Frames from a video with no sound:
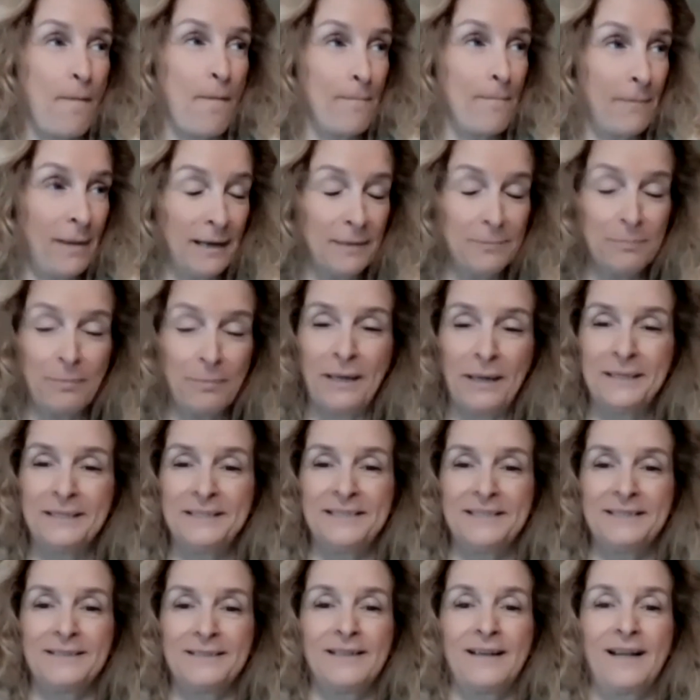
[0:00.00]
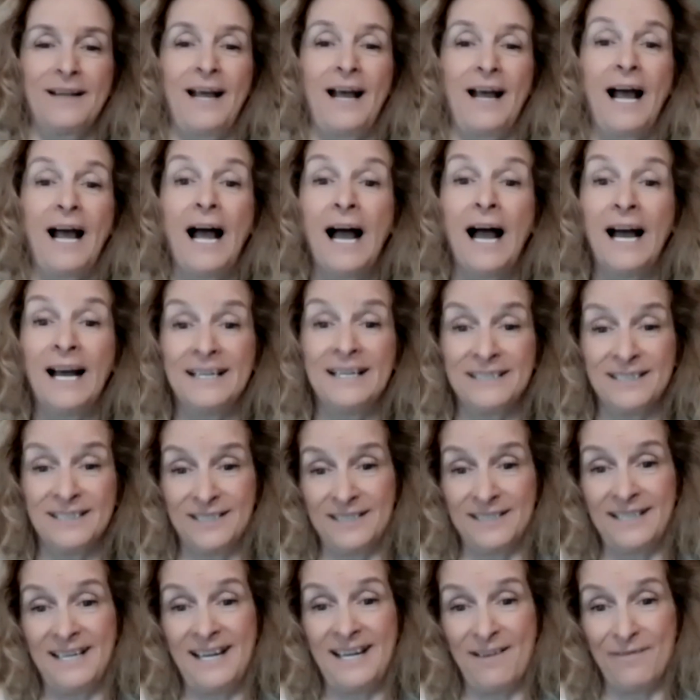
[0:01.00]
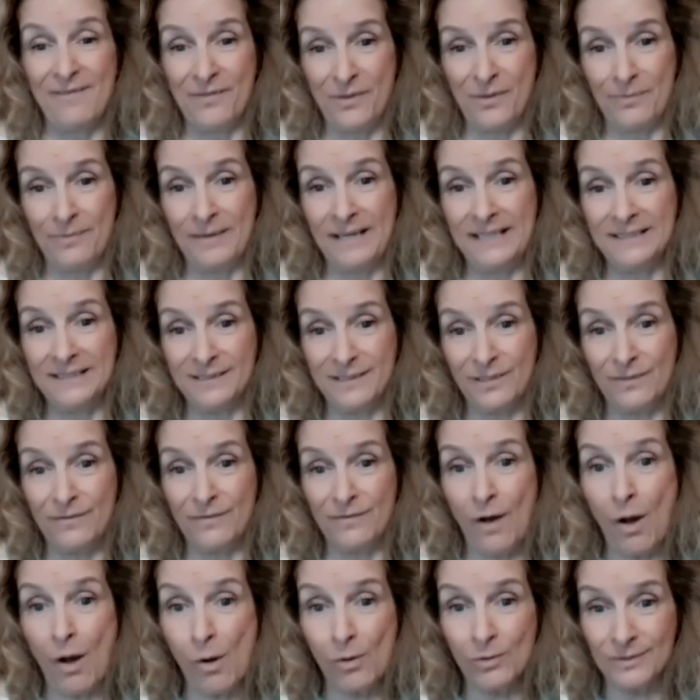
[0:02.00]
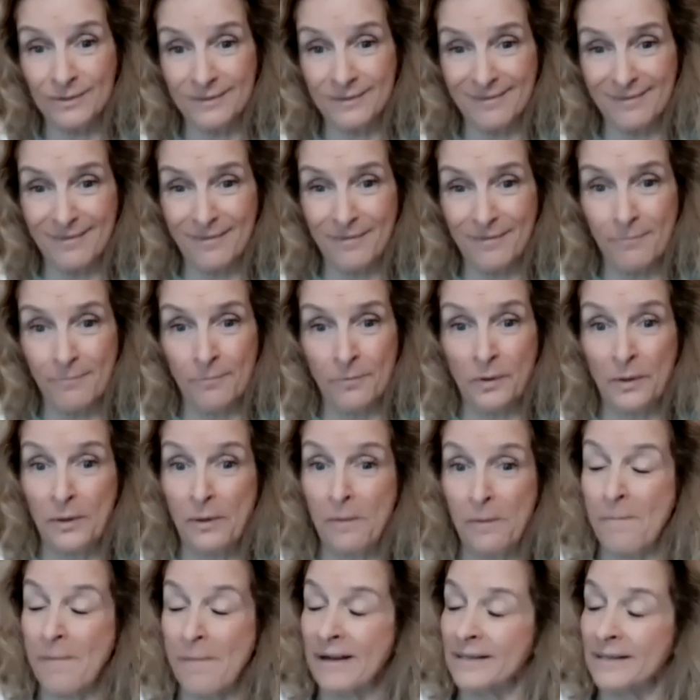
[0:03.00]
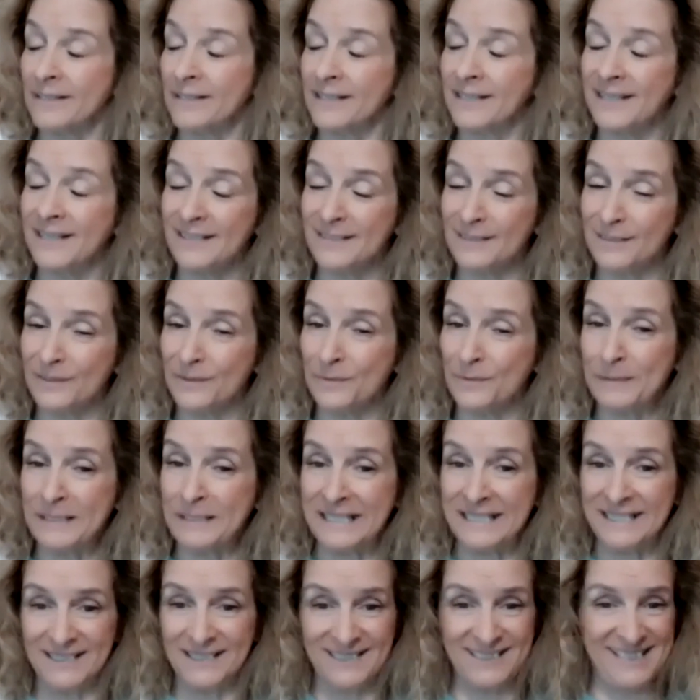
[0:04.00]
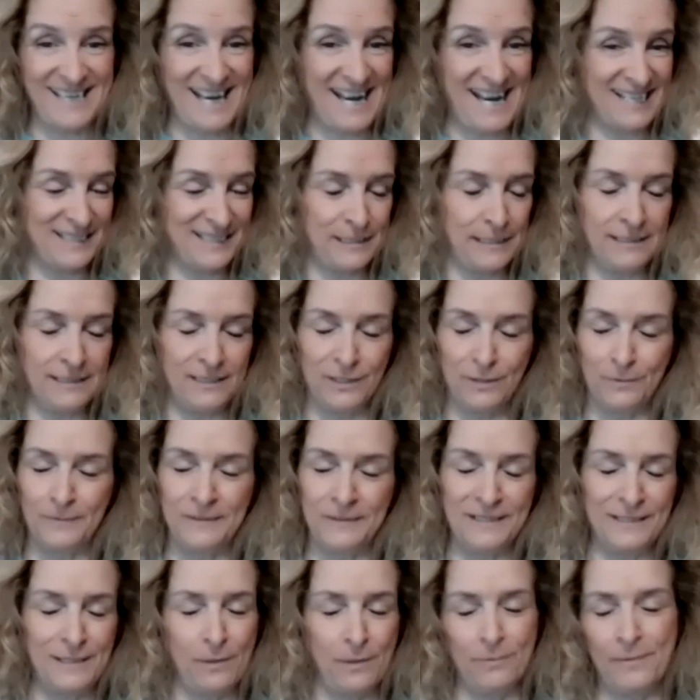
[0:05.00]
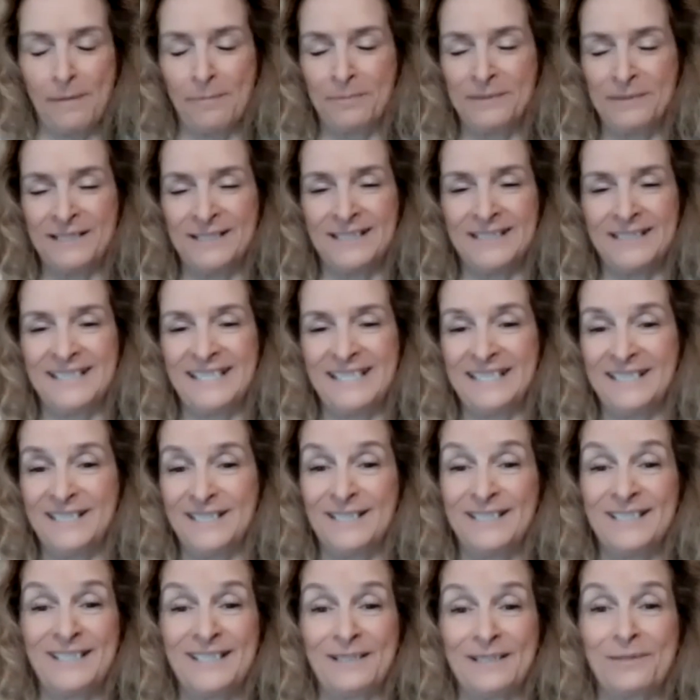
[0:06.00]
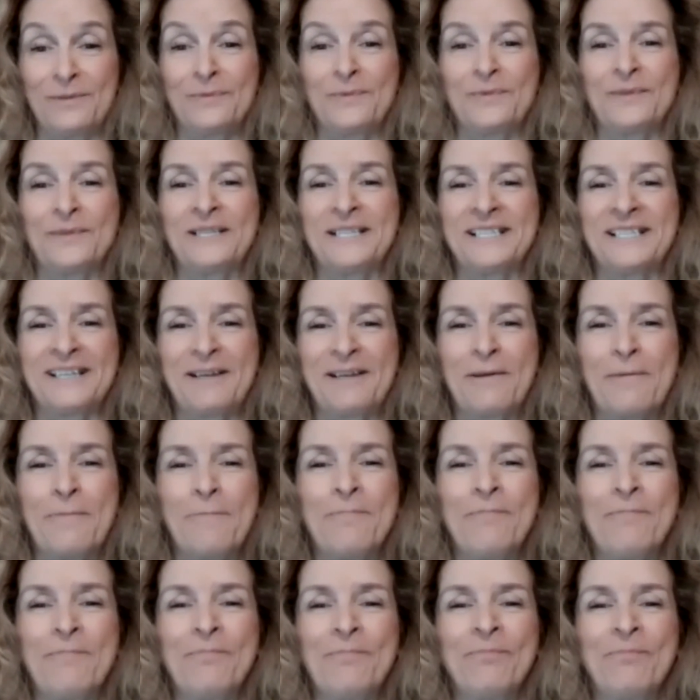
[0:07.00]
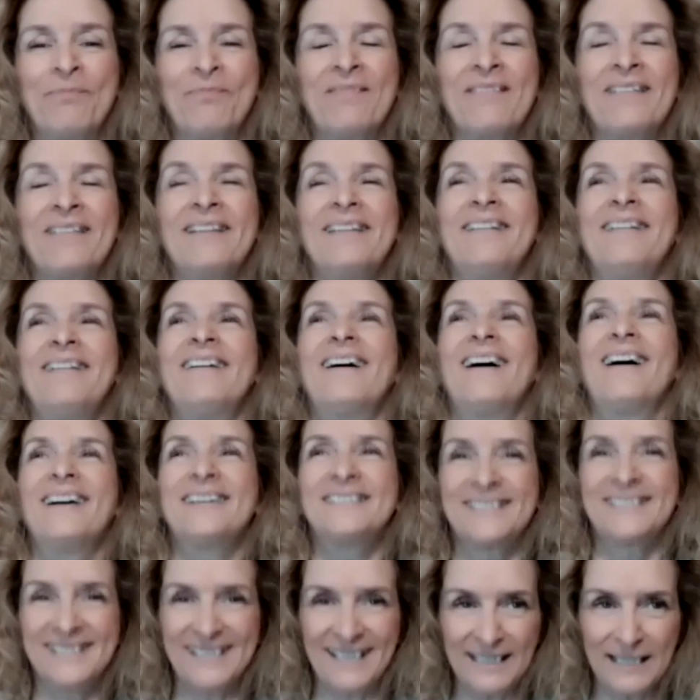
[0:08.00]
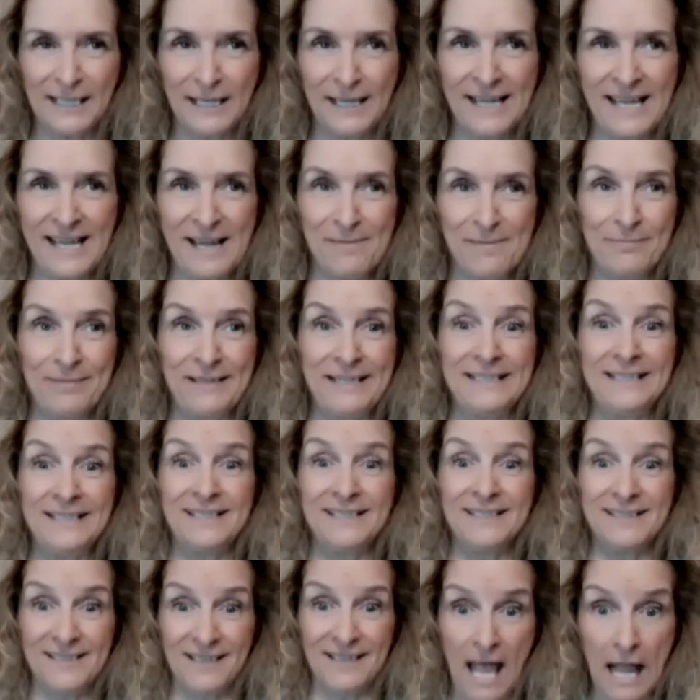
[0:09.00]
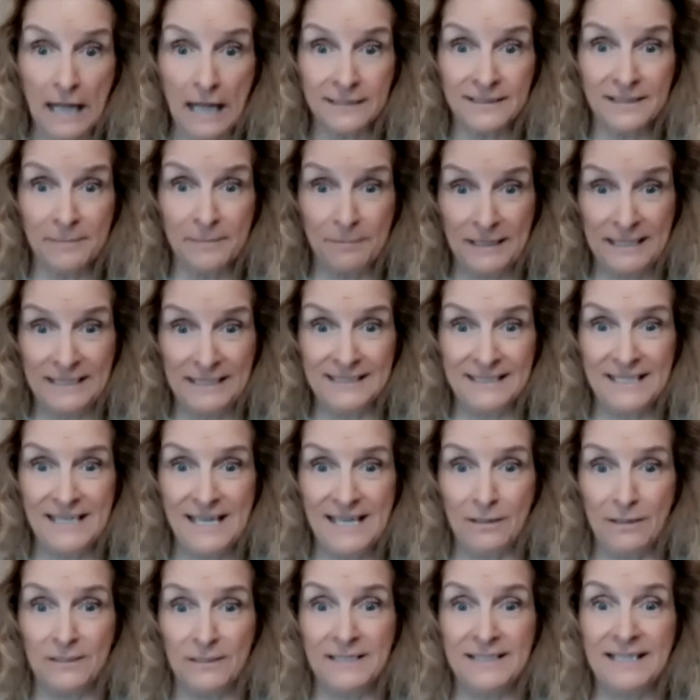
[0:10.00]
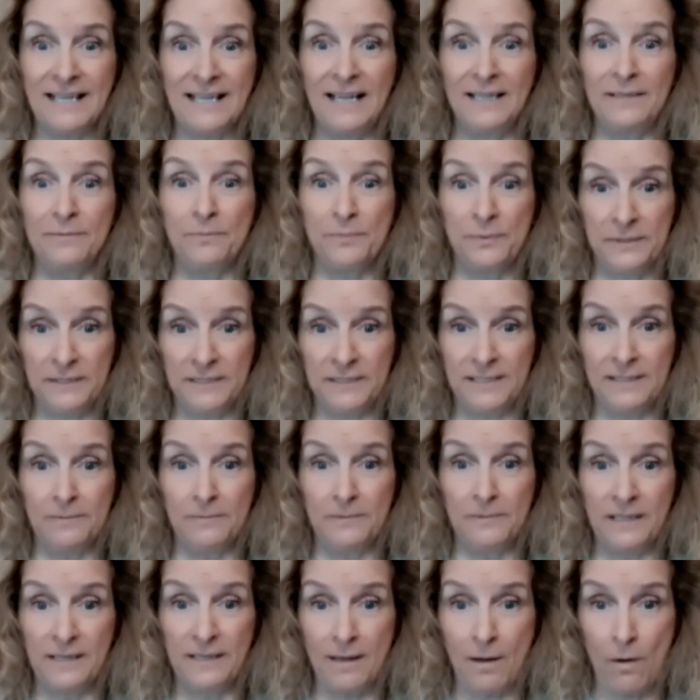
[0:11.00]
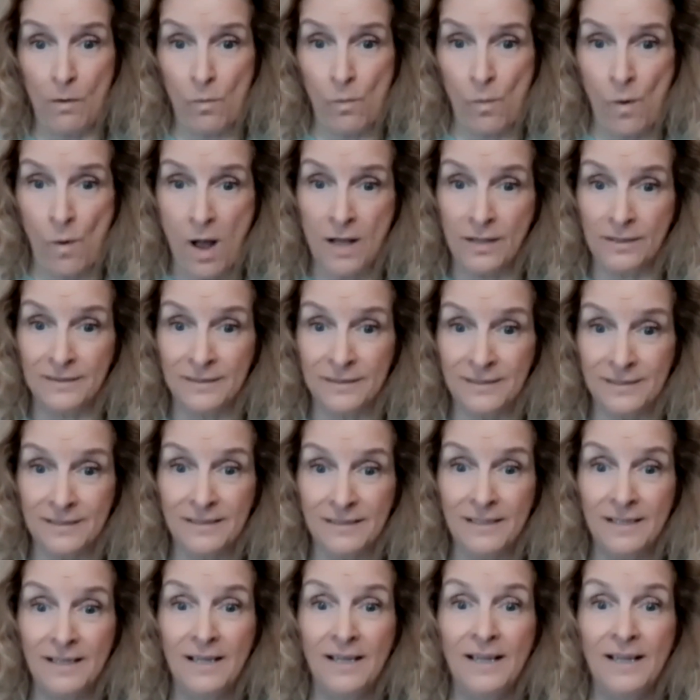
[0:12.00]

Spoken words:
my part. I should have the right to vote. We're Americans because taxation without representation doesn't work. Our second campaign is Locked Up on the Outside, Prison Without Walls,